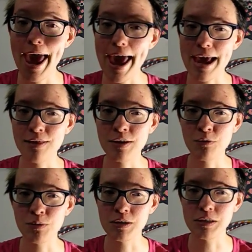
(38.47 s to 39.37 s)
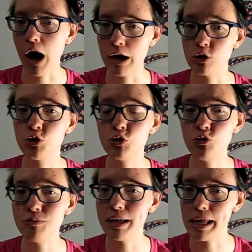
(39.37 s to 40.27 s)
and there was, I
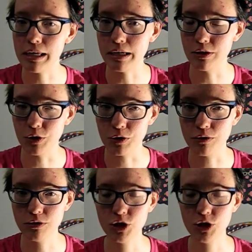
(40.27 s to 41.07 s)
assume, an Indian girl.